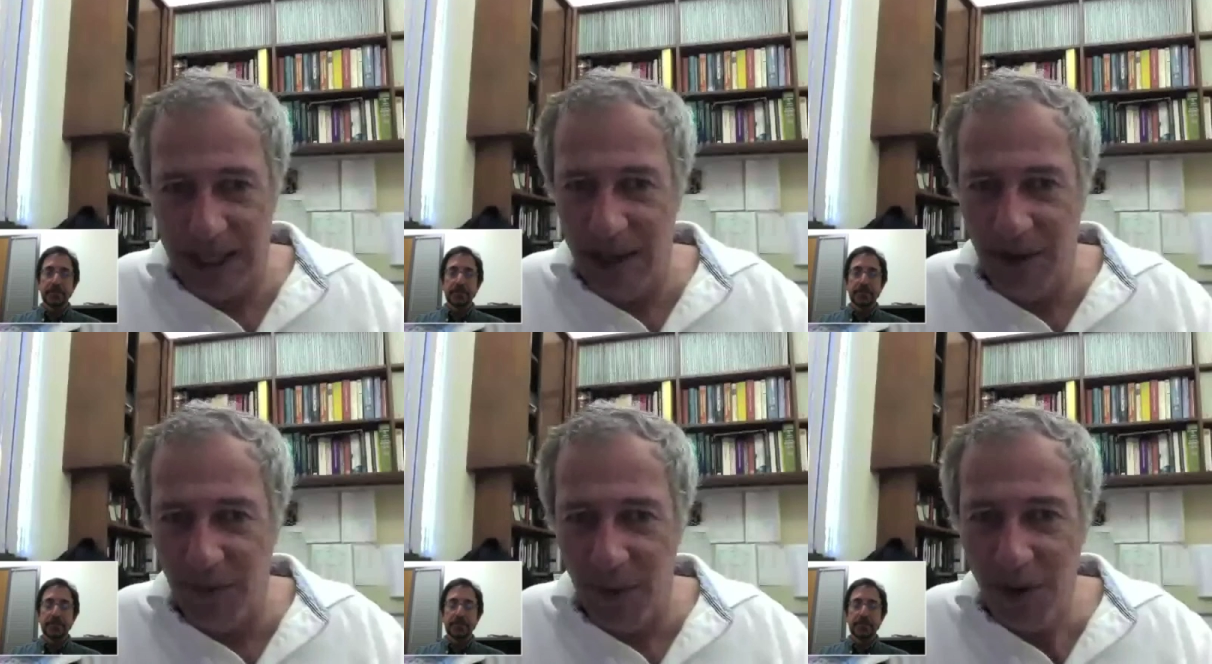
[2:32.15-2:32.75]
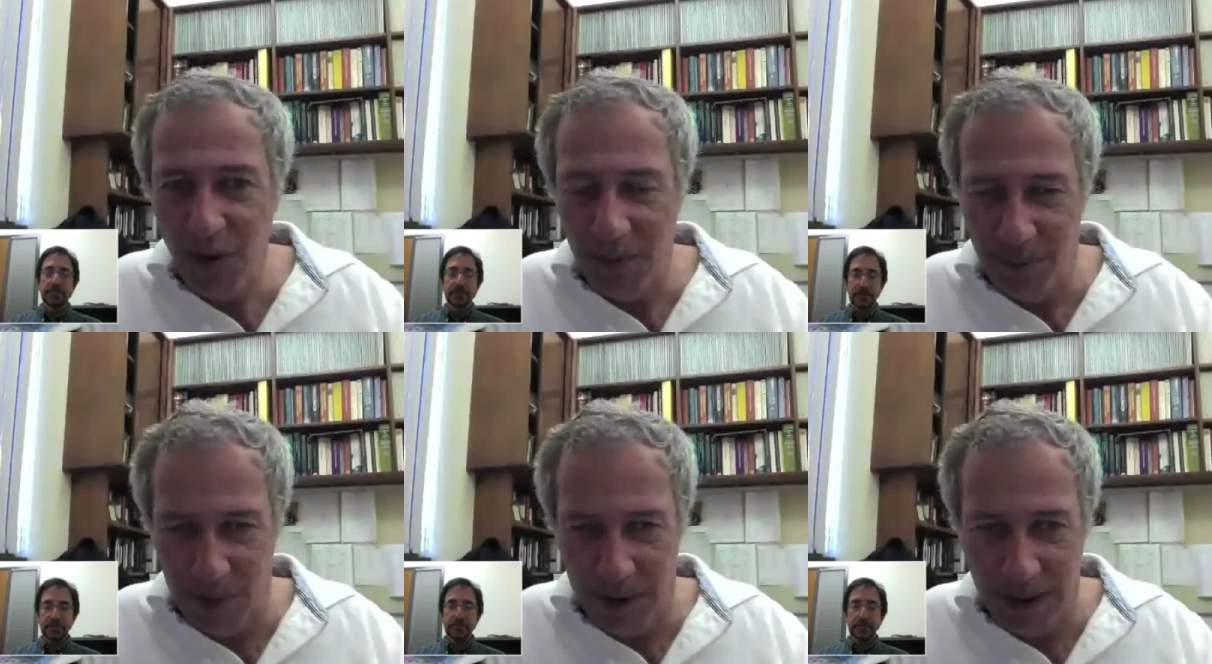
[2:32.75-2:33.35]
Speaker 1: California
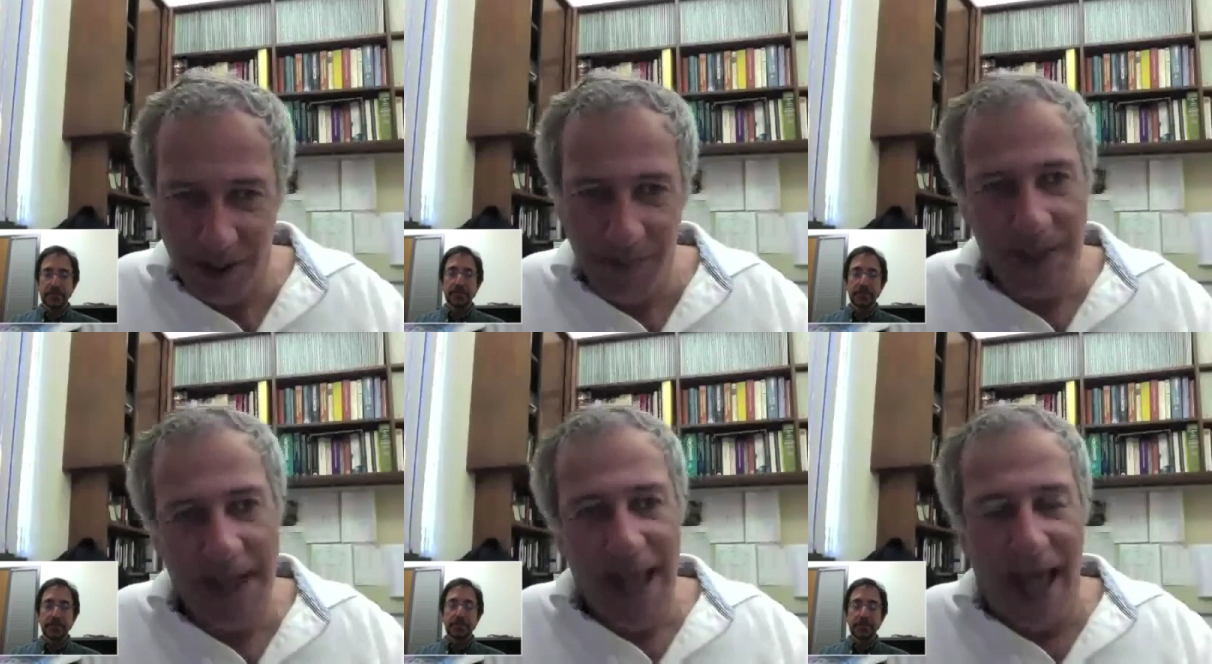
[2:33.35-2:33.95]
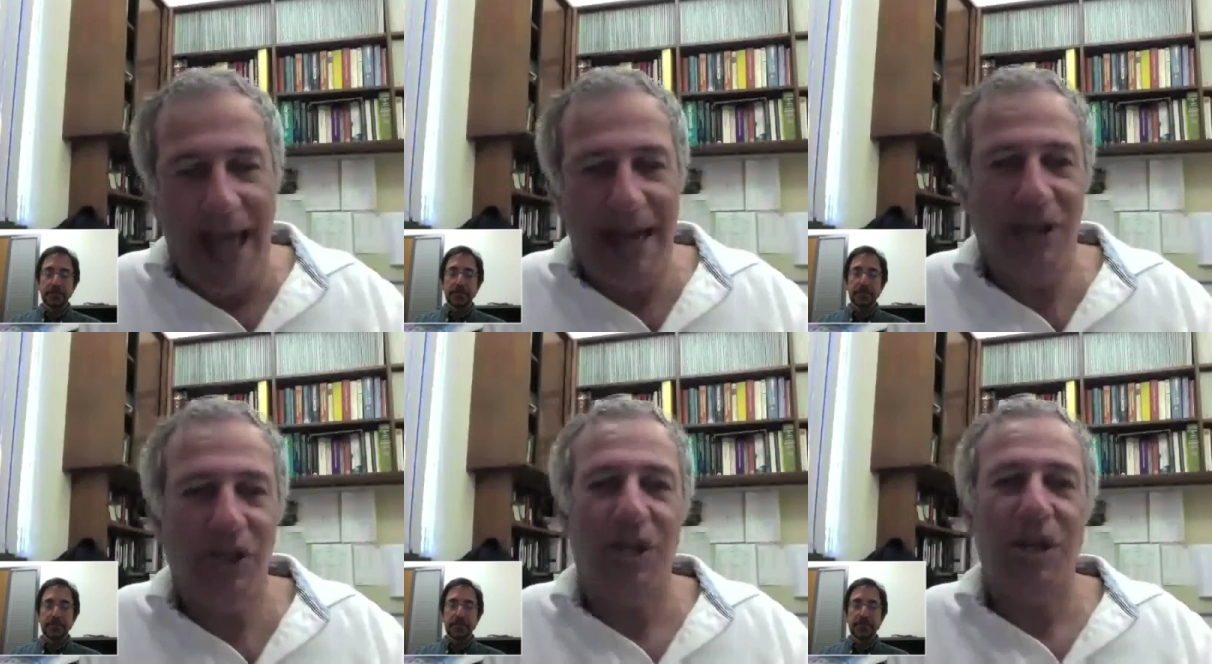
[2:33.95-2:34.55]
report. And it's